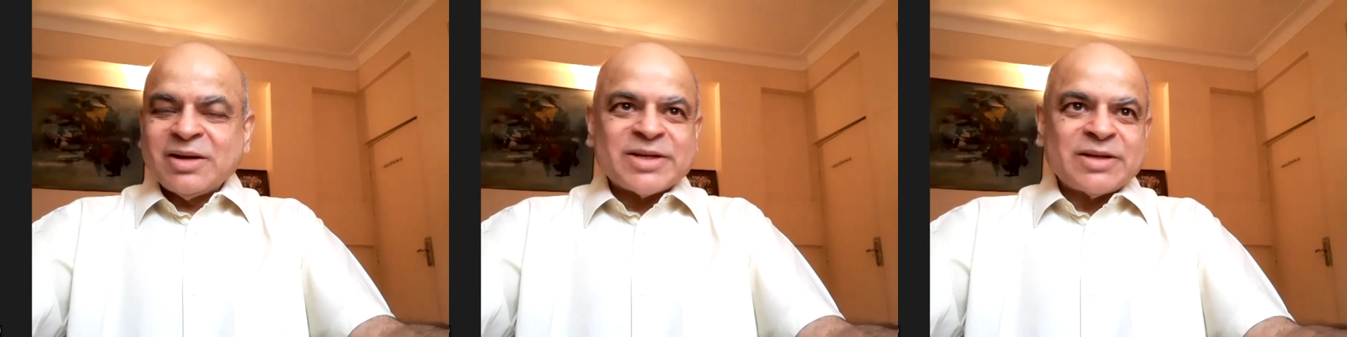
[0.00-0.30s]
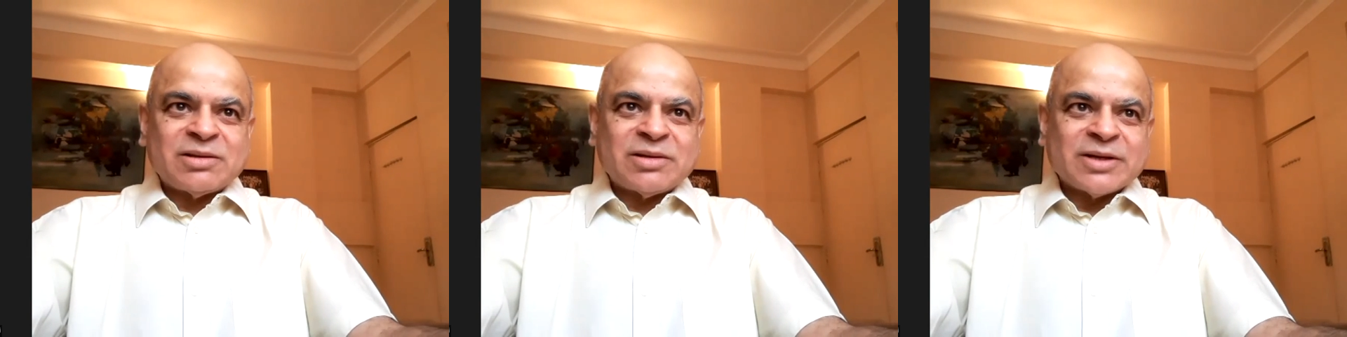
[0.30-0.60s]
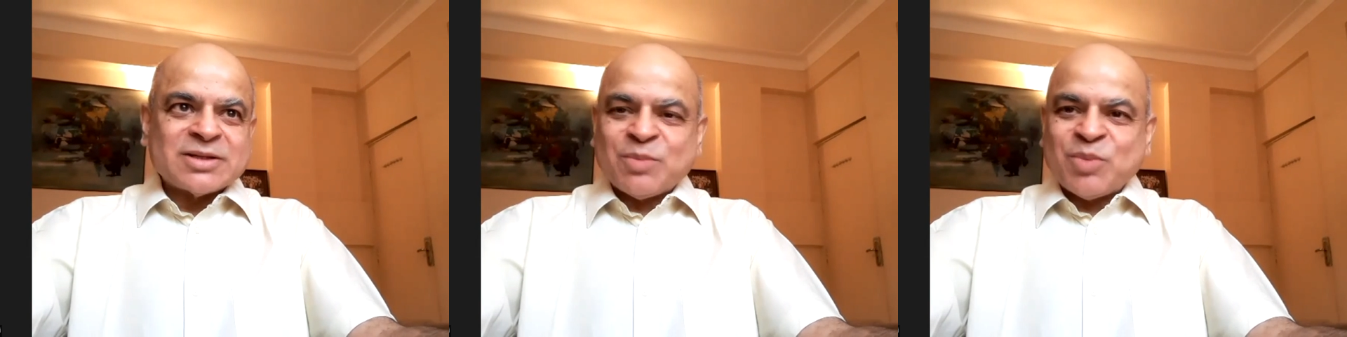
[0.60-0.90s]
let's say,
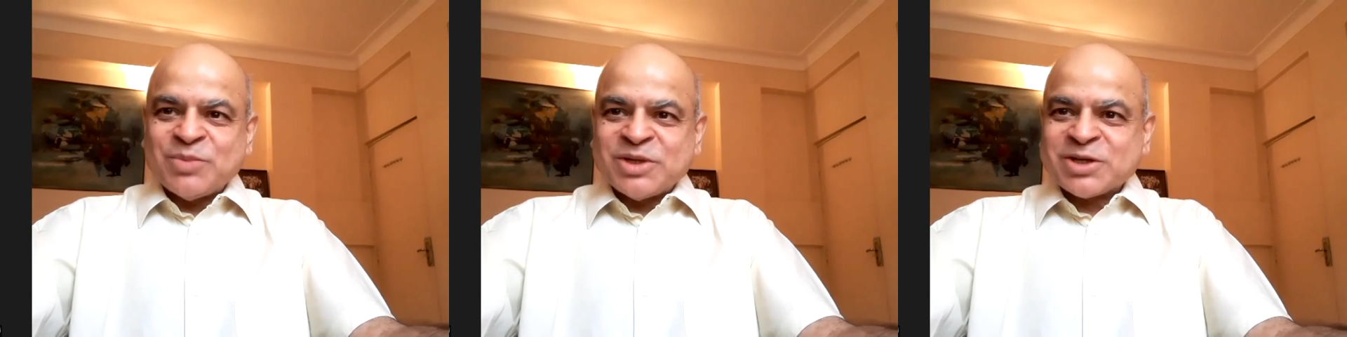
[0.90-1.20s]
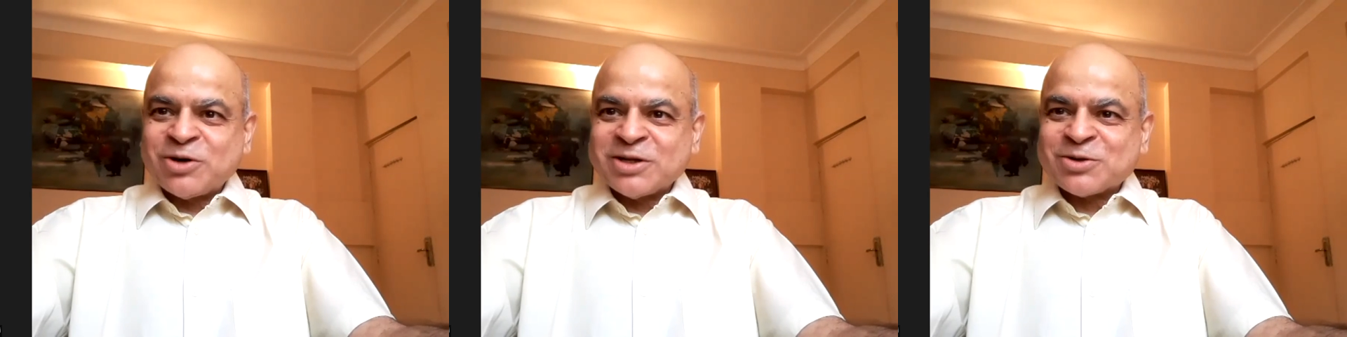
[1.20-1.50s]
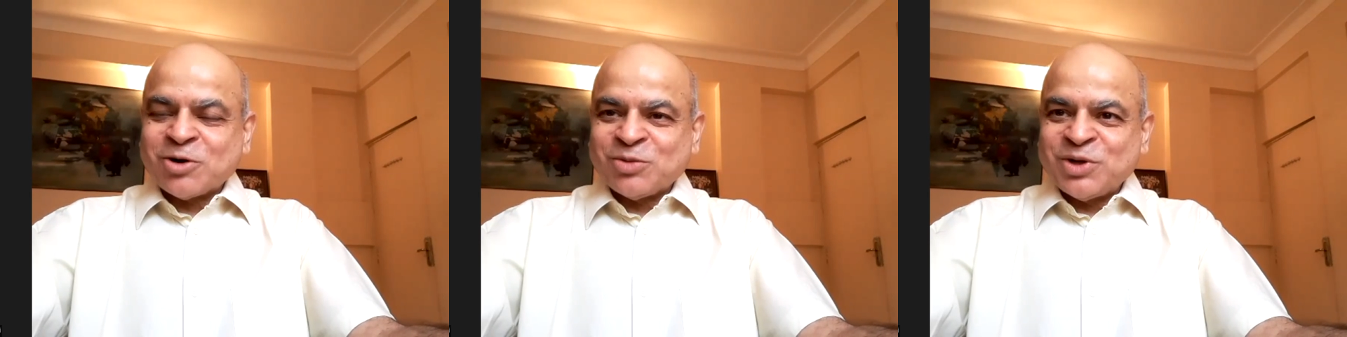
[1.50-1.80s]
things like palmistry or
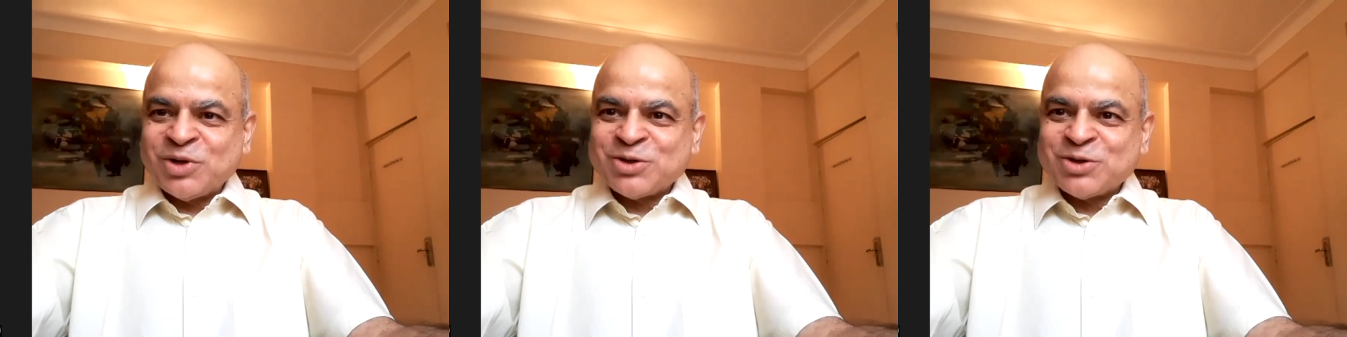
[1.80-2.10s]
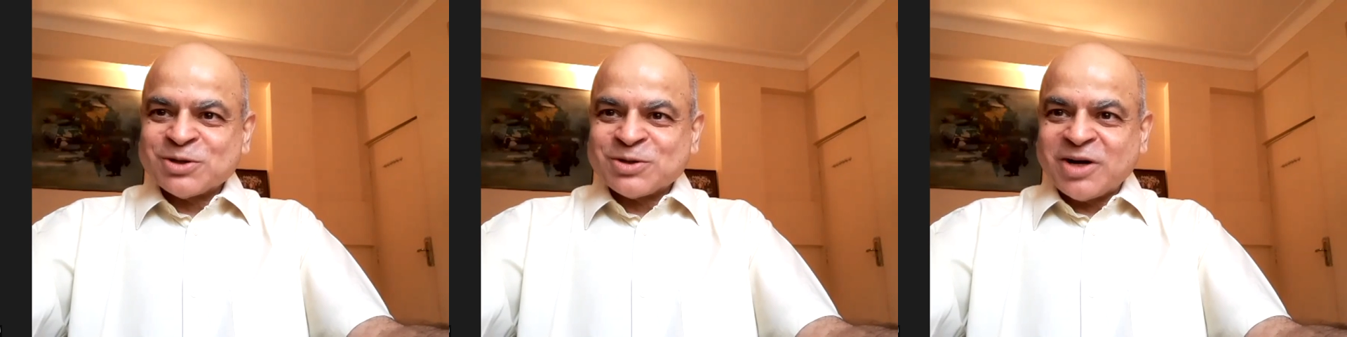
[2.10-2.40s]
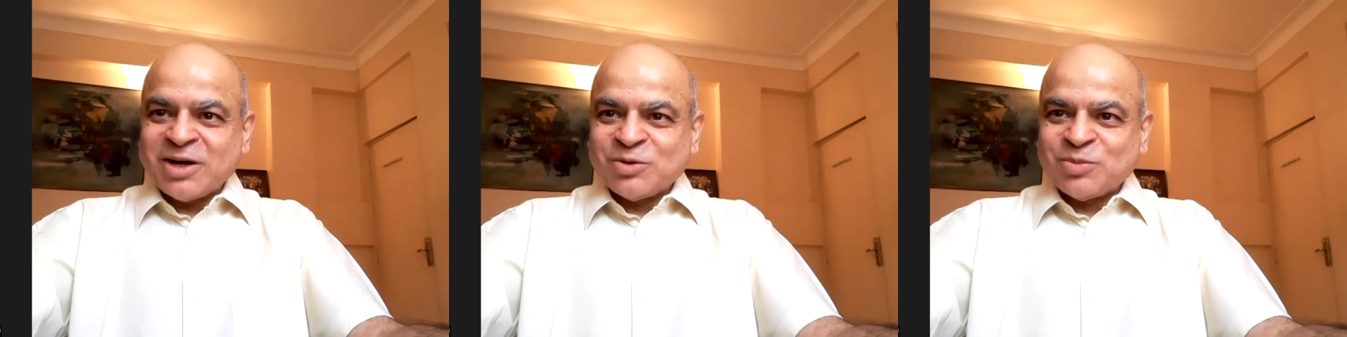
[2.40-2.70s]
astronomy, which also
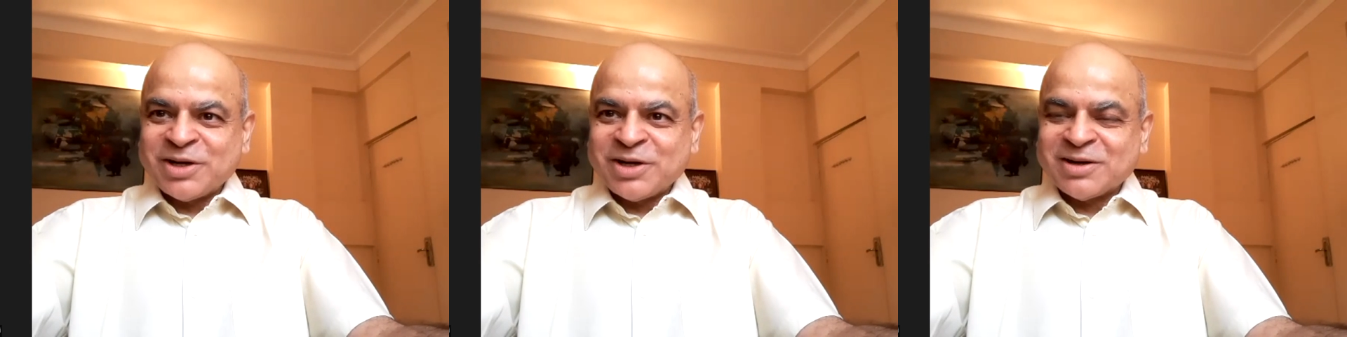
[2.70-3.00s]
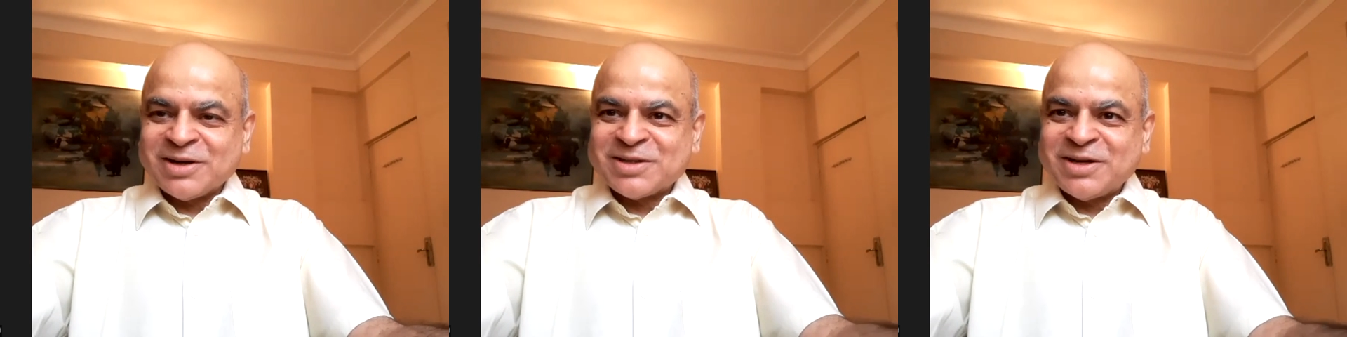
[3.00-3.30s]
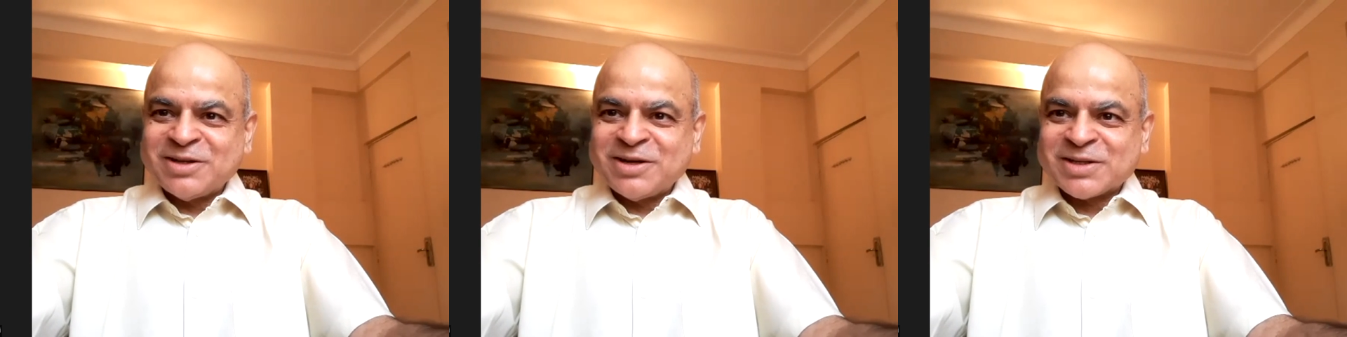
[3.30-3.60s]
try to predict. At least
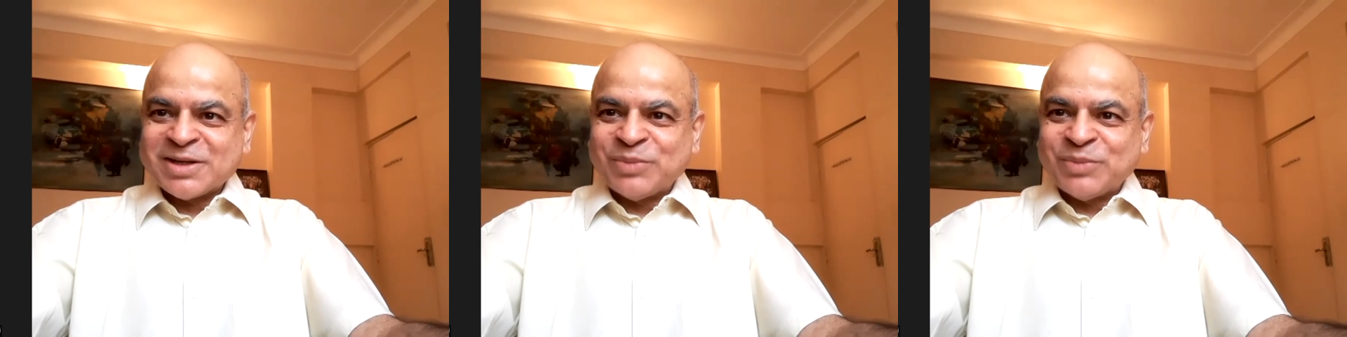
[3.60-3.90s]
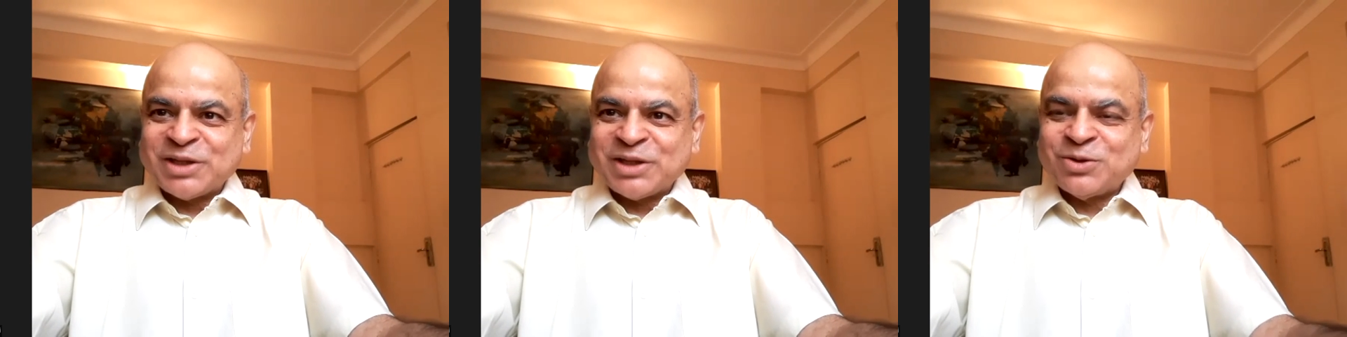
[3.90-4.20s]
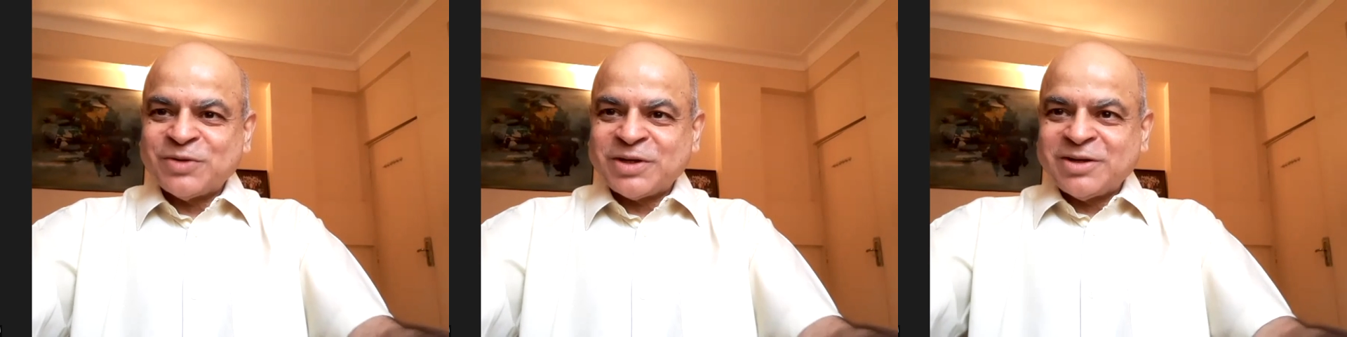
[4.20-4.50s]
there is some method.
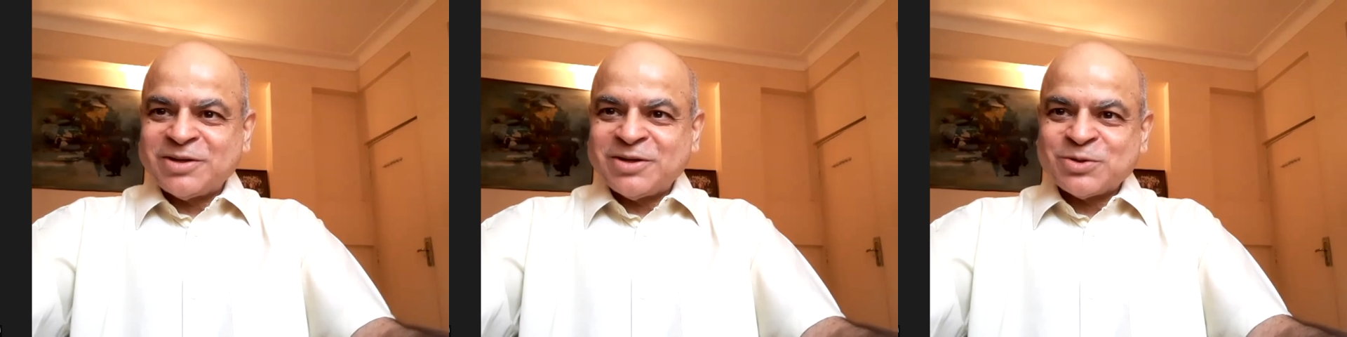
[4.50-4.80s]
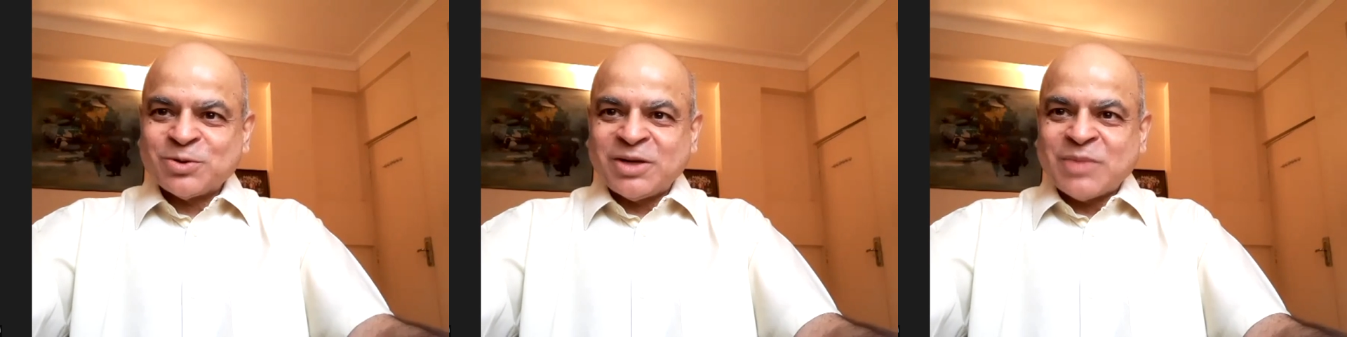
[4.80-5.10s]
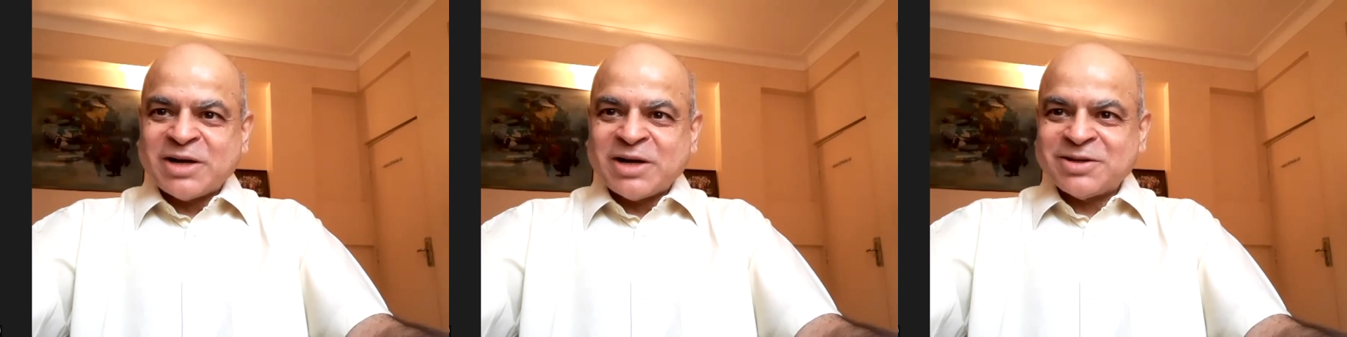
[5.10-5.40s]
Over here, there is only
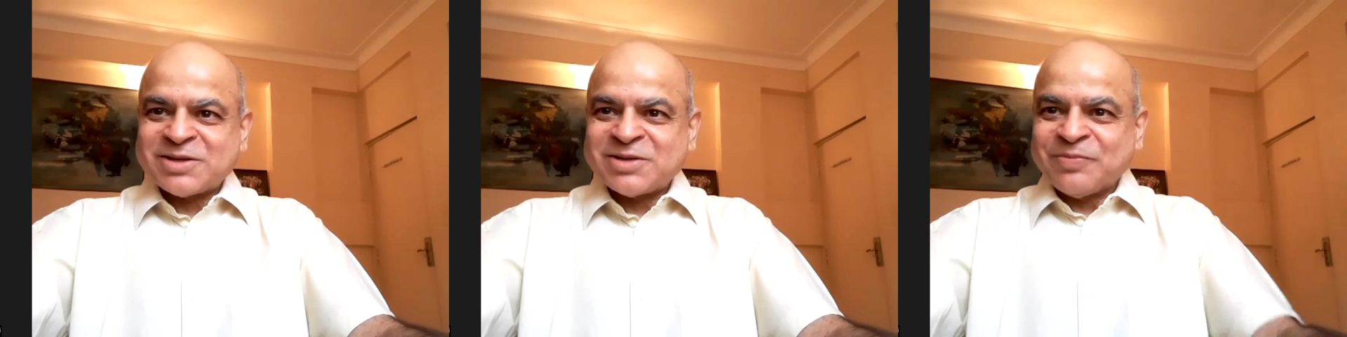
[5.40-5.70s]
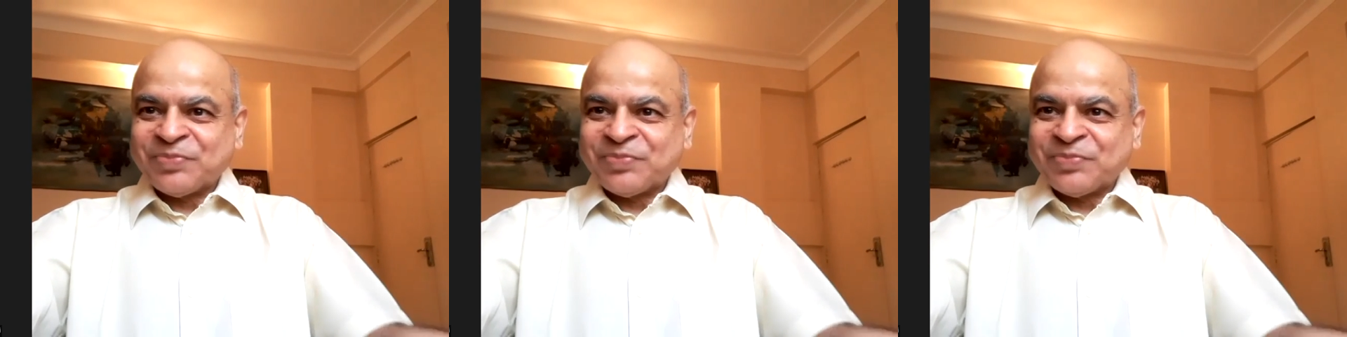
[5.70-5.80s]
madness.